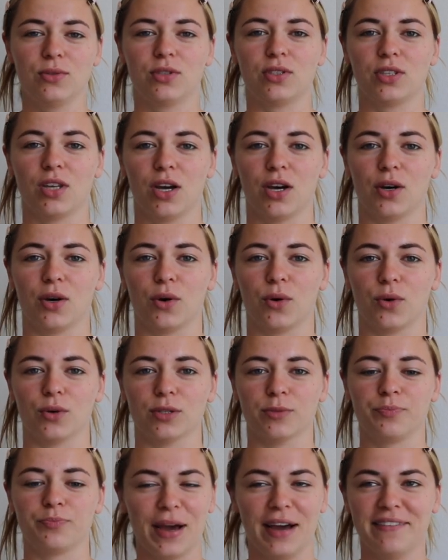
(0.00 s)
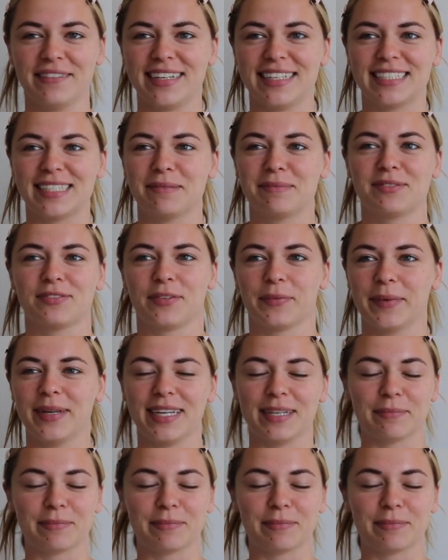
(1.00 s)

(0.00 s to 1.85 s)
So if you have any tips for me,